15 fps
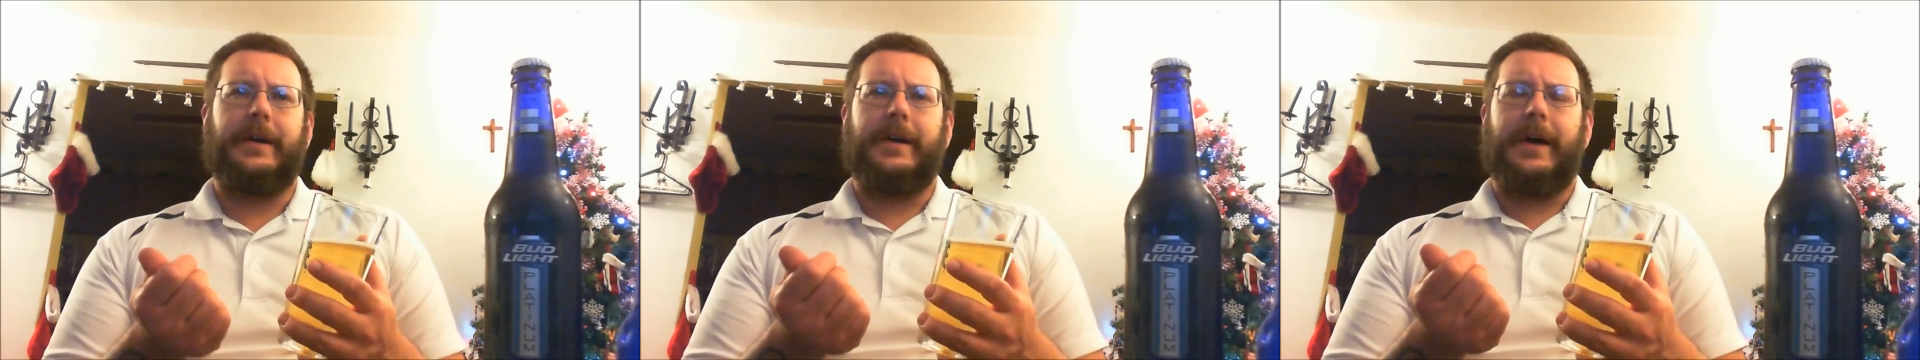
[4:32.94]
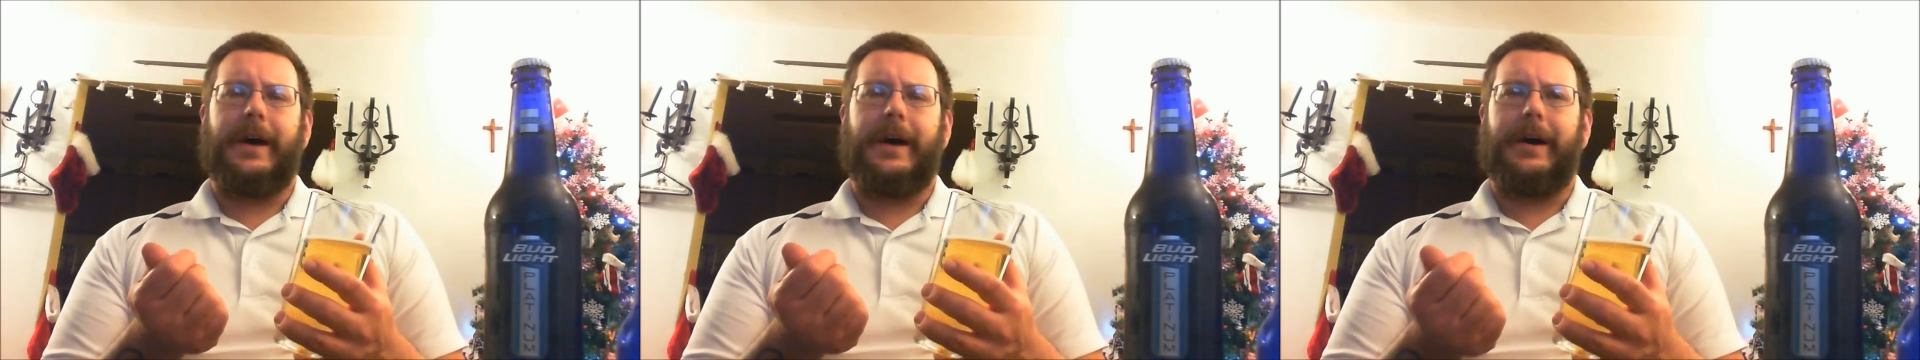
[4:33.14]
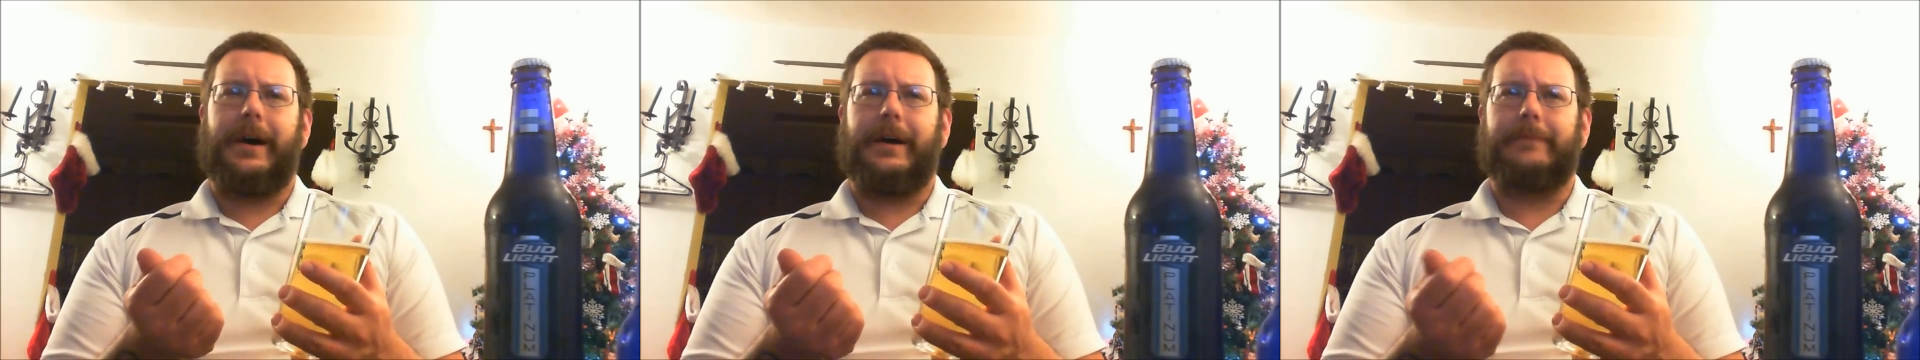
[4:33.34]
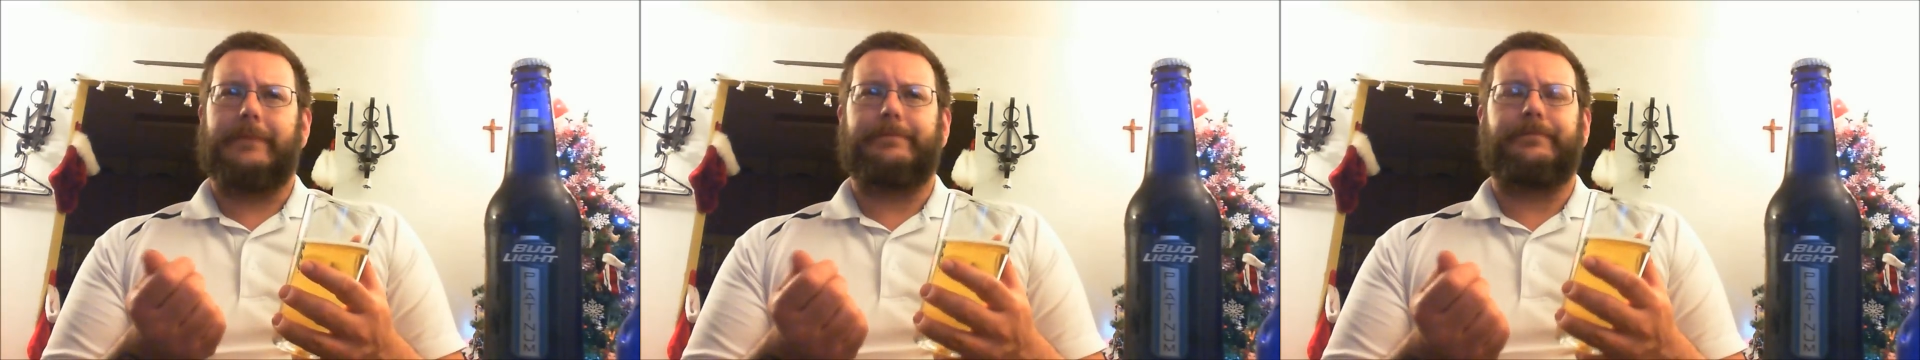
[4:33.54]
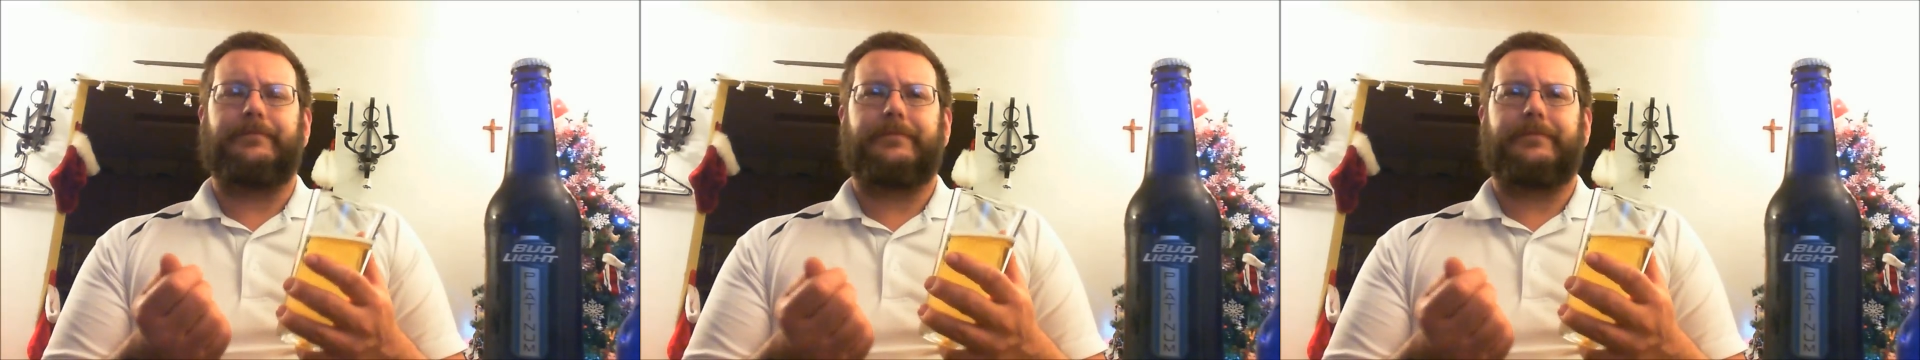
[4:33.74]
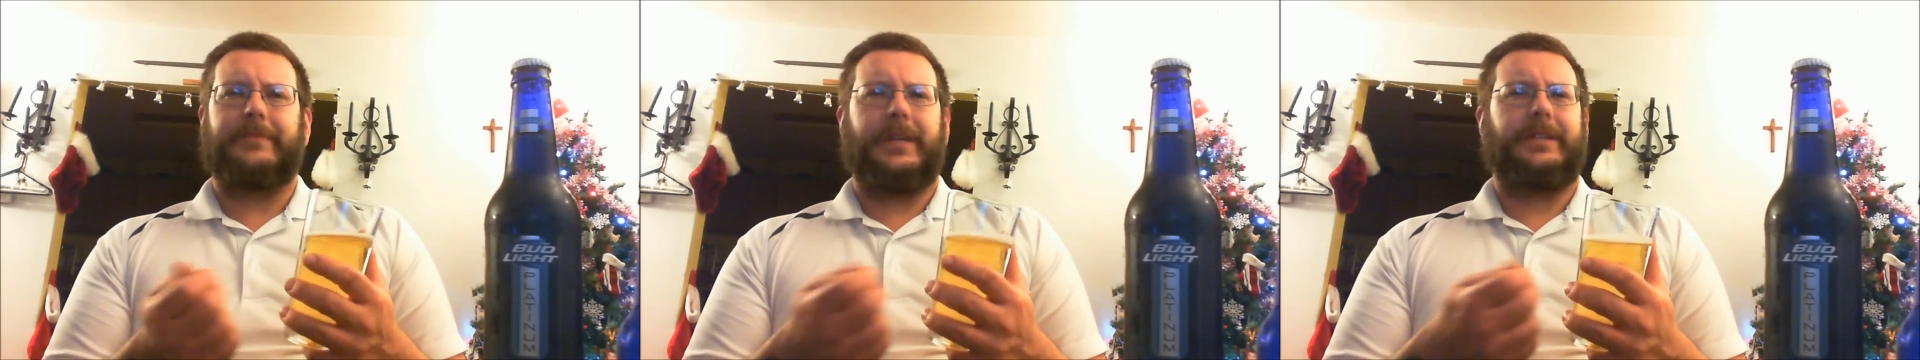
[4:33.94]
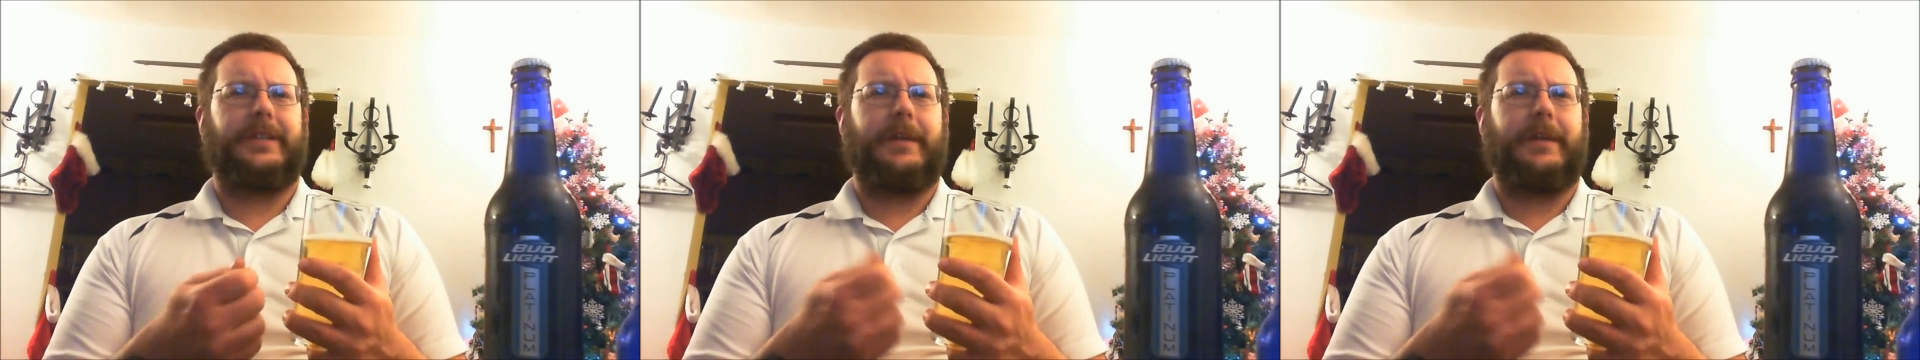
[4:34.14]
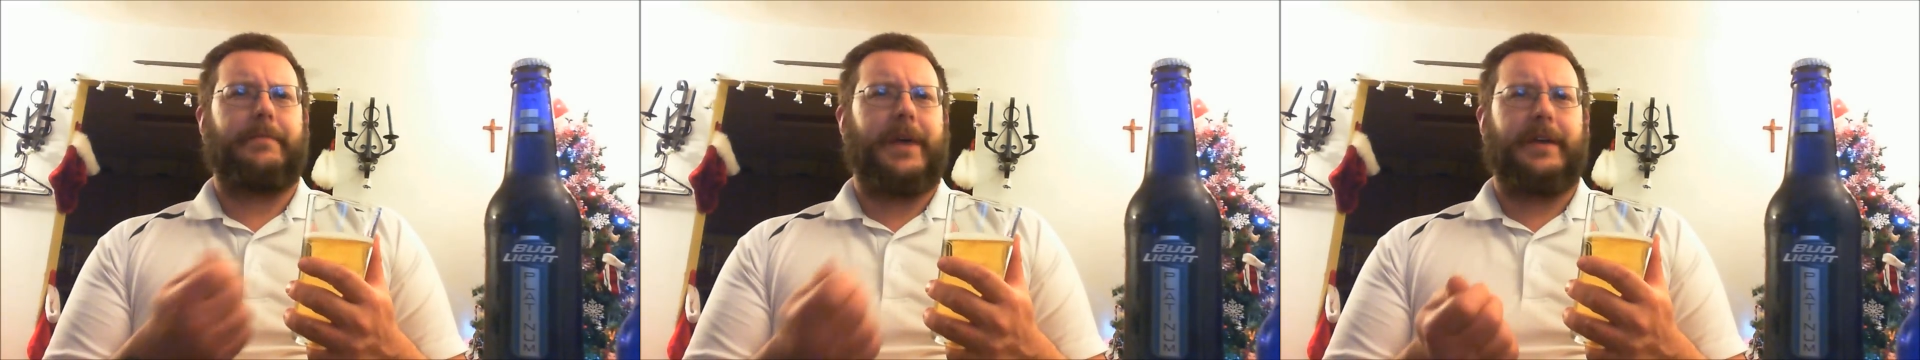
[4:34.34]
It's
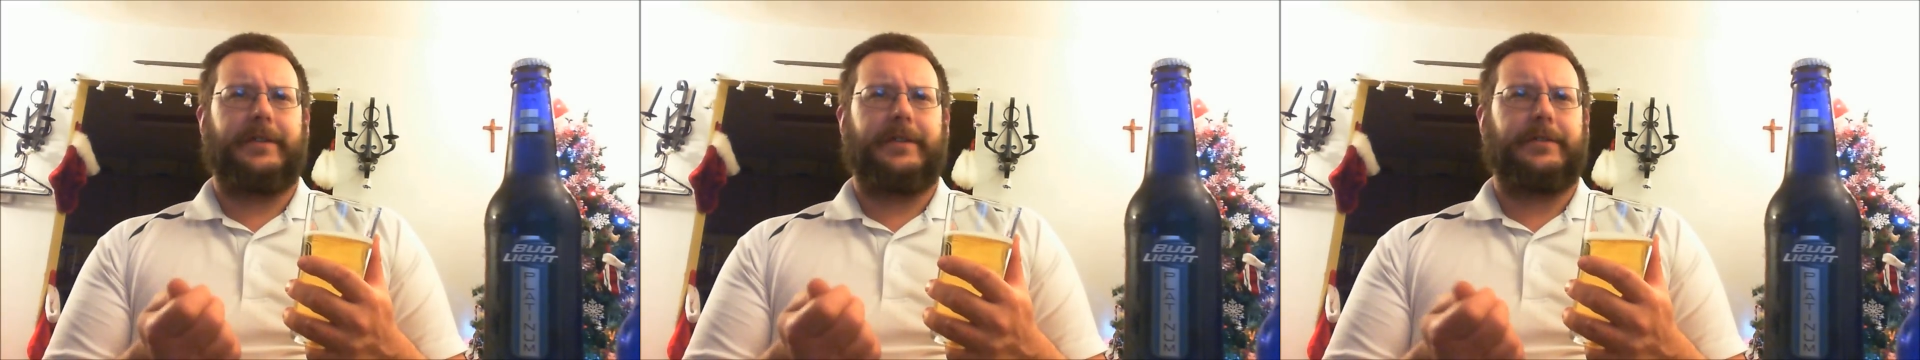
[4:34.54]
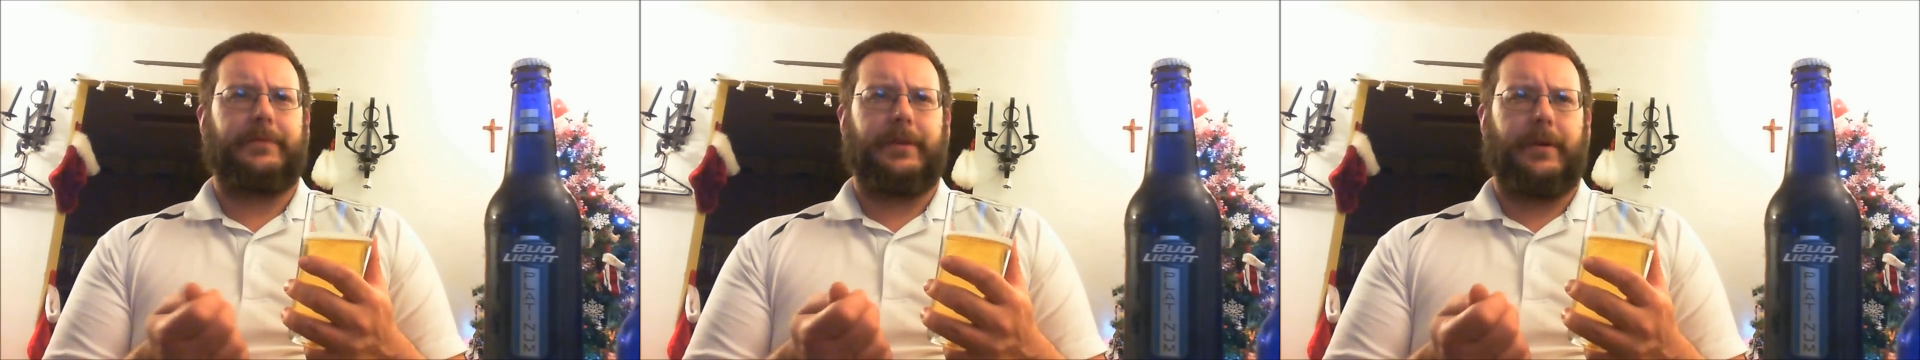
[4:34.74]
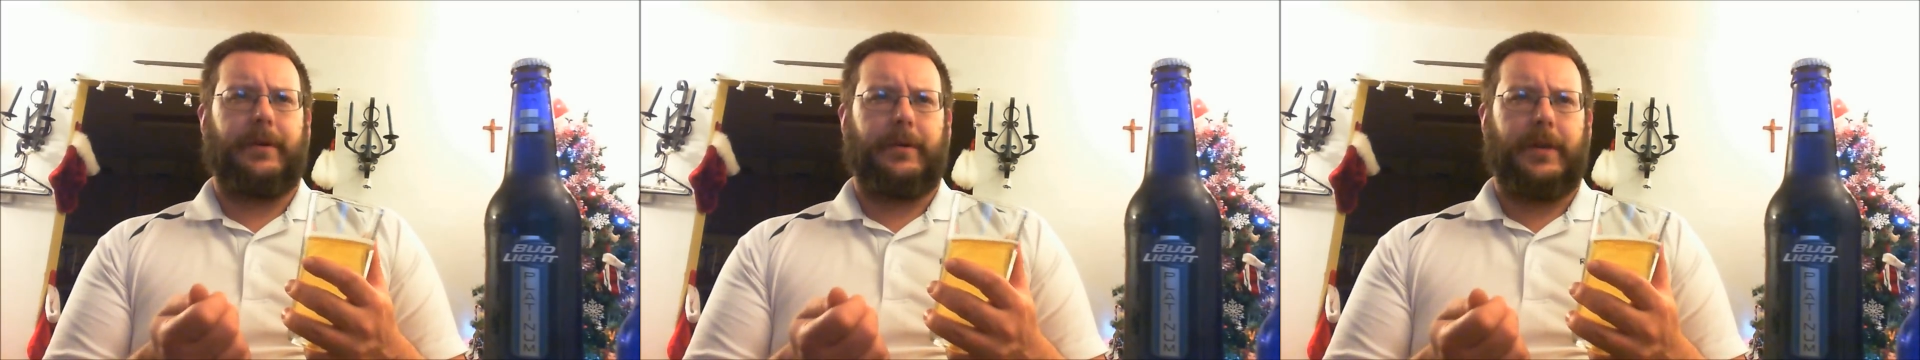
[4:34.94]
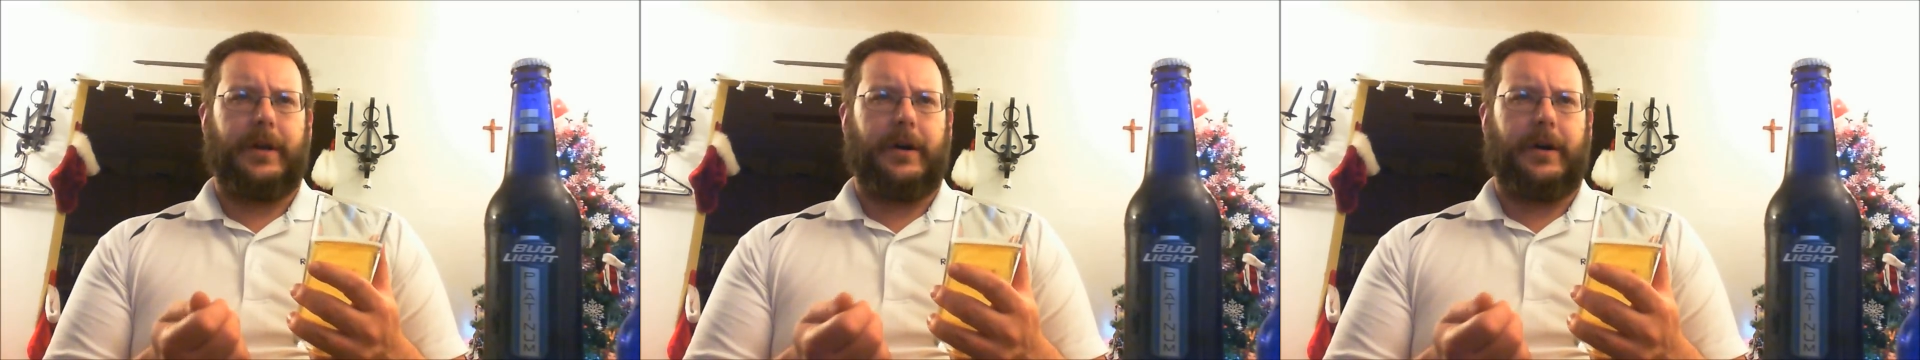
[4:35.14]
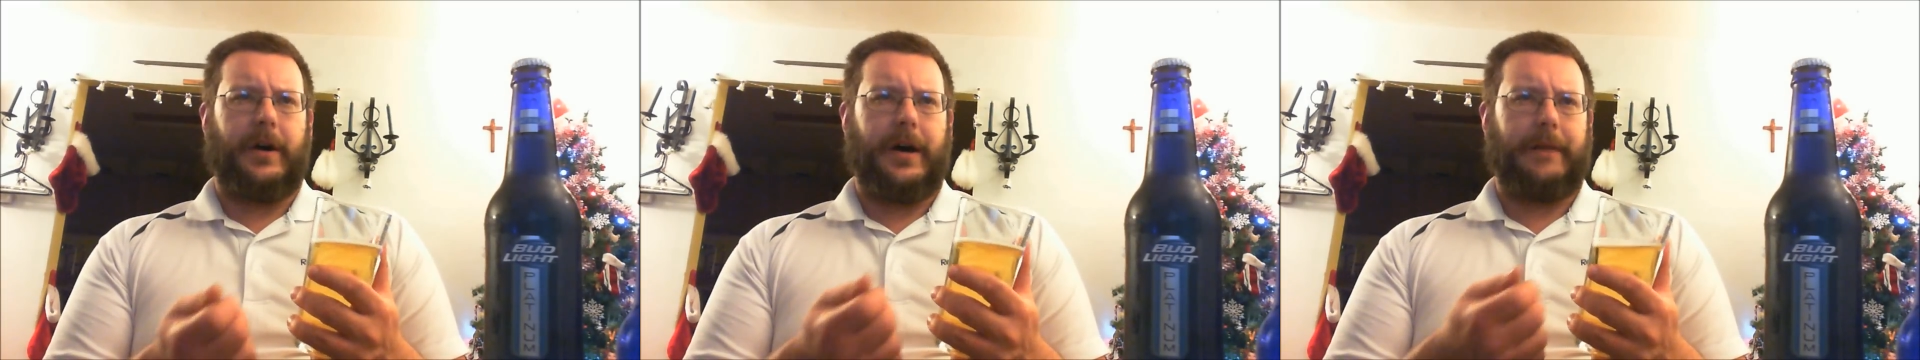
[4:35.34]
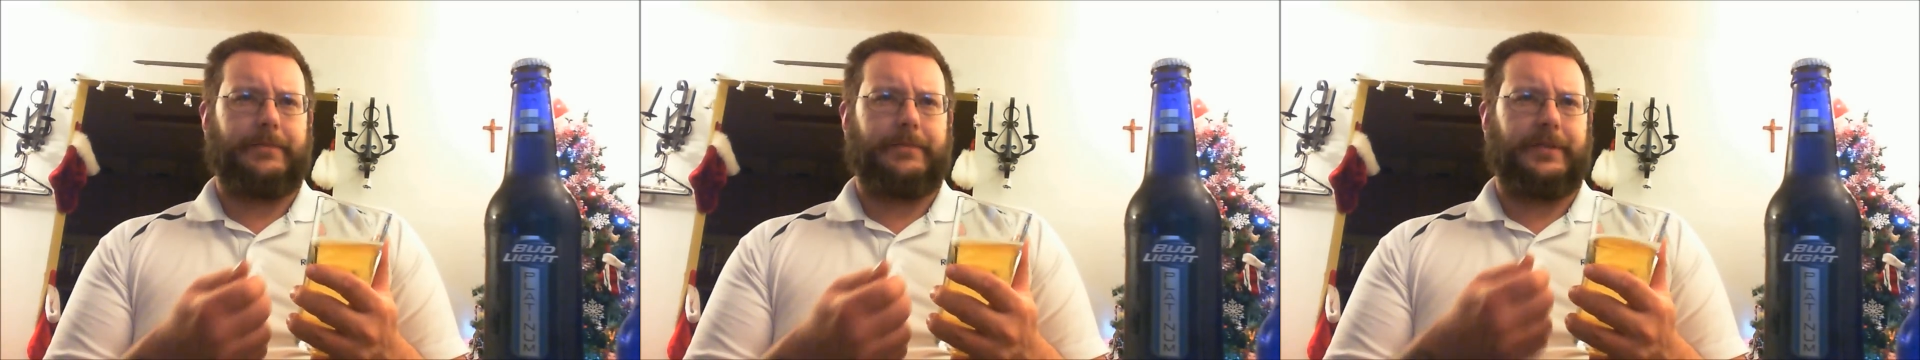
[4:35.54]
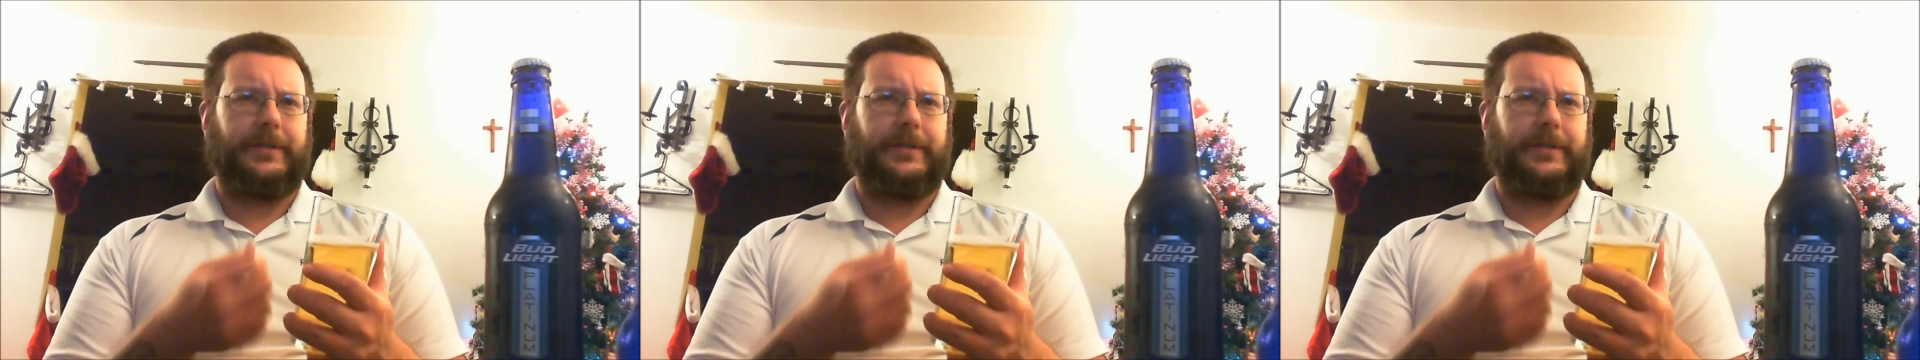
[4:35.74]
not balanced with a whole lot of hops.